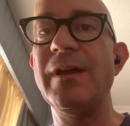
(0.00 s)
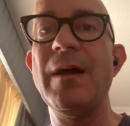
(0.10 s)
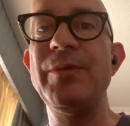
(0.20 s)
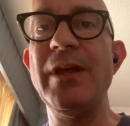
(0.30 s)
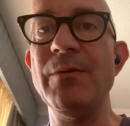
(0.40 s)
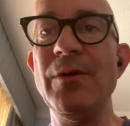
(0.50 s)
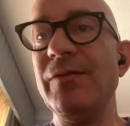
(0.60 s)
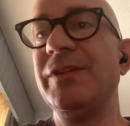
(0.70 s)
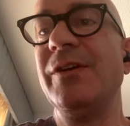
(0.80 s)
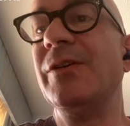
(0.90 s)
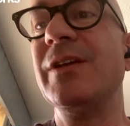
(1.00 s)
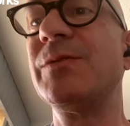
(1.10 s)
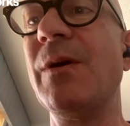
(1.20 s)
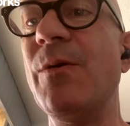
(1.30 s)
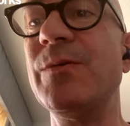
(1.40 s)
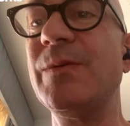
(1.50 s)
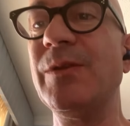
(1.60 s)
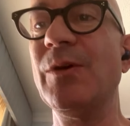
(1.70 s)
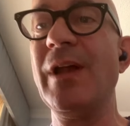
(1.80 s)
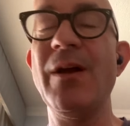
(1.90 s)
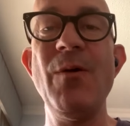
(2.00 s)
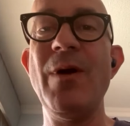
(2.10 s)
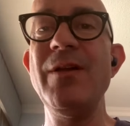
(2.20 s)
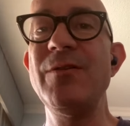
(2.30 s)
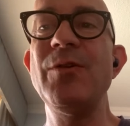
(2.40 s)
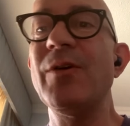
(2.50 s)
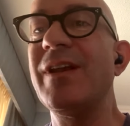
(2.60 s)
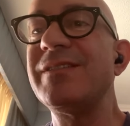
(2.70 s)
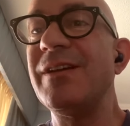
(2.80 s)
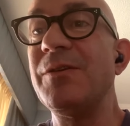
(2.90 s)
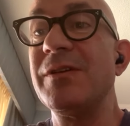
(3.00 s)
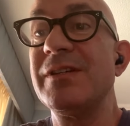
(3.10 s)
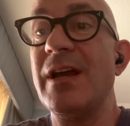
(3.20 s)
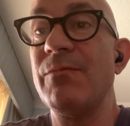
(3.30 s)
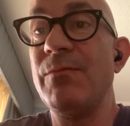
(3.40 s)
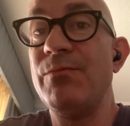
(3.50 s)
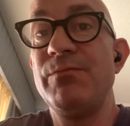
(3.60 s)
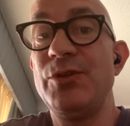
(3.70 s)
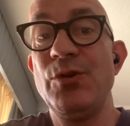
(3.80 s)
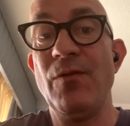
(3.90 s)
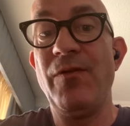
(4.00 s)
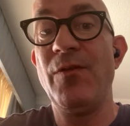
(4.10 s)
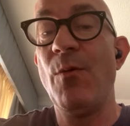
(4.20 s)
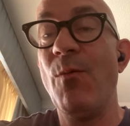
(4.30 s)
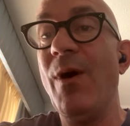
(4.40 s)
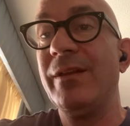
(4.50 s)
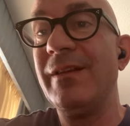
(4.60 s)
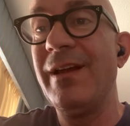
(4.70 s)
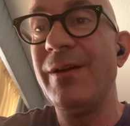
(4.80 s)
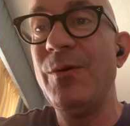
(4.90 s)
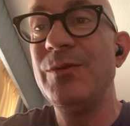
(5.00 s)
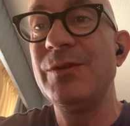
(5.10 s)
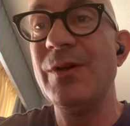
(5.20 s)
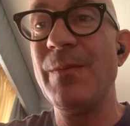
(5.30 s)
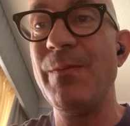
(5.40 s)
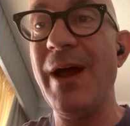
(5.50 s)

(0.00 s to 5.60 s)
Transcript: cap table of securities. I've always been told, like, oh, why did you tokenize securities? Like, sure, for what? Like, who's going to